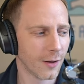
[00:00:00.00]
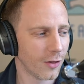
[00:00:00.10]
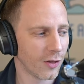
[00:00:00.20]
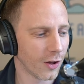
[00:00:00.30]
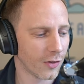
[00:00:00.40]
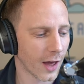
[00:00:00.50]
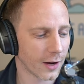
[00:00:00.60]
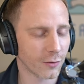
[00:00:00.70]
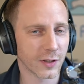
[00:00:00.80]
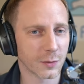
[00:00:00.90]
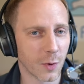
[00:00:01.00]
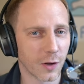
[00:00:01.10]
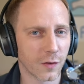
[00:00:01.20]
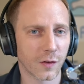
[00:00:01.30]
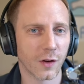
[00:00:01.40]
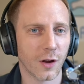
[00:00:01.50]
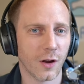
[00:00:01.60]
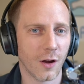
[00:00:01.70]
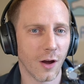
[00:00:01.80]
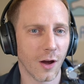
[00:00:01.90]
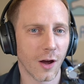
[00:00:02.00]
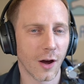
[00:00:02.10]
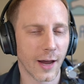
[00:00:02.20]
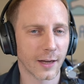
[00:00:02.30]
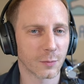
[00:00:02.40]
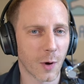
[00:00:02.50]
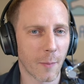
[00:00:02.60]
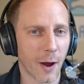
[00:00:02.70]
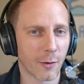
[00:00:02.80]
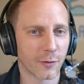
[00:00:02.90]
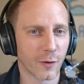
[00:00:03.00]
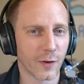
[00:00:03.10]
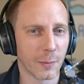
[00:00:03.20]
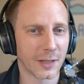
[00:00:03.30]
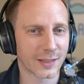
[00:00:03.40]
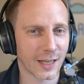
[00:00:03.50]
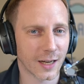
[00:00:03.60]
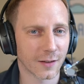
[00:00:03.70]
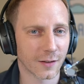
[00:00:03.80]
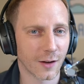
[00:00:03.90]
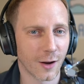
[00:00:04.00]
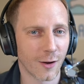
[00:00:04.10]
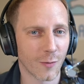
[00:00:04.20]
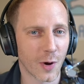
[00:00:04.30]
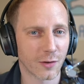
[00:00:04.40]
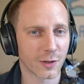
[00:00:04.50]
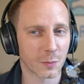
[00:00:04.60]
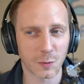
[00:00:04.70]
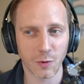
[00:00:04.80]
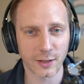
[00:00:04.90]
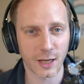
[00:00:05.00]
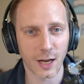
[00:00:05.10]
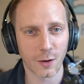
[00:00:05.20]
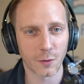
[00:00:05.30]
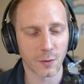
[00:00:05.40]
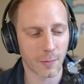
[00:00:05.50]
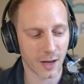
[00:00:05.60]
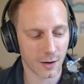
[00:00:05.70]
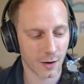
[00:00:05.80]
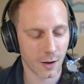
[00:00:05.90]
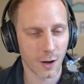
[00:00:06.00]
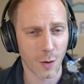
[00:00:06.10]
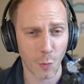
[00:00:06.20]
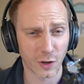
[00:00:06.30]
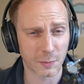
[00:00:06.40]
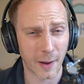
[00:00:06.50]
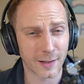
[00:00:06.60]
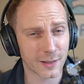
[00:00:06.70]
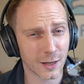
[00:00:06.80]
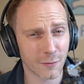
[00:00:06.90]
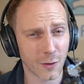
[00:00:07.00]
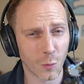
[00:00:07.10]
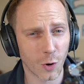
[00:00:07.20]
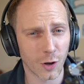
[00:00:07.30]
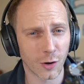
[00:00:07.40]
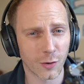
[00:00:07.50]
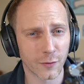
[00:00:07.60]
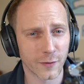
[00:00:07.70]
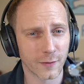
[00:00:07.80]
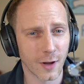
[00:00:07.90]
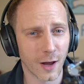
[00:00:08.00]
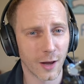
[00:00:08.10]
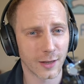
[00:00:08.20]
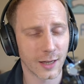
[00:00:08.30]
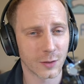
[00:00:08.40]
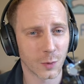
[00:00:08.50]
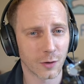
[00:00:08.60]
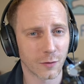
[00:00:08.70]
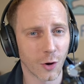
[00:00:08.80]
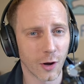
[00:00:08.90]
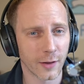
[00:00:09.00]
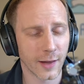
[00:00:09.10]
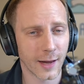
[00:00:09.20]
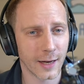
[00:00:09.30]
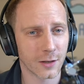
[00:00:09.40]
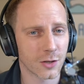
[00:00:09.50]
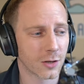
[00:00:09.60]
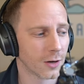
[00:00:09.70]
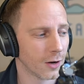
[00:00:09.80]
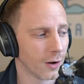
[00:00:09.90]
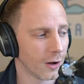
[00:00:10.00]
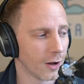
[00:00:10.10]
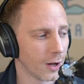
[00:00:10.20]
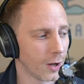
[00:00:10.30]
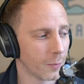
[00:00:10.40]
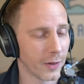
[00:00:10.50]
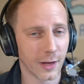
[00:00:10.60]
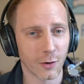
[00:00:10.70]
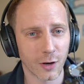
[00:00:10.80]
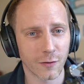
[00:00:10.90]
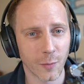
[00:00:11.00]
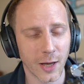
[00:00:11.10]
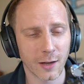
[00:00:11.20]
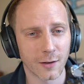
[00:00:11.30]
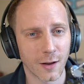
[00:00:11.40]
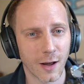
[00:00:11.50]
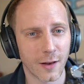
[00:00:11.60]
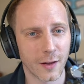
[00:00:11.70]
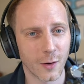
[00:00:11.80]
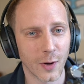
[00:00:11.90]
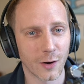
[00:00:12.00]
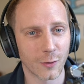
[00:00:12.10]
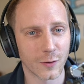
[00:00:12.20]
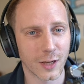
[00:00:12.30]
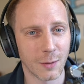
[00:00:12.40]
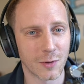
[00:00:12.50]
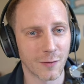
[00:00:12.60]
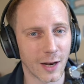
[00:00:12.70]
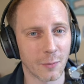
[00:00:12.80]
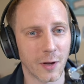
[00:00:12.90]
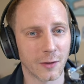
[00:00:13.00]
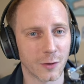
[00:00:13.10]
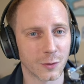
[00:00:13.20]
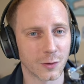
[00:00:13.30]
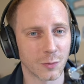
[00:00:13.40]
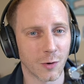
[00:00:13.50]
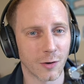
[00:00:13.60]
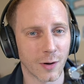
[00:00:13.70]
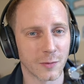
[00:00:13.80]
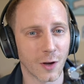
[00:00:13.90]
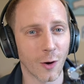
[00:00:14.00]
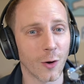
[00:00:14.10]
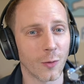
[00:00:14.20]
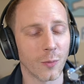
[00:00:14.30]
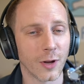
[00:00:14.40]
That, that Christmas, uh, I asked my parents for VB6 for my Christmas present, and it was a bit more expensive than what a lot of uh, kids would have got at that age. Uh, but they got it for me, and then I went on to keep developing those sorts of programs at home.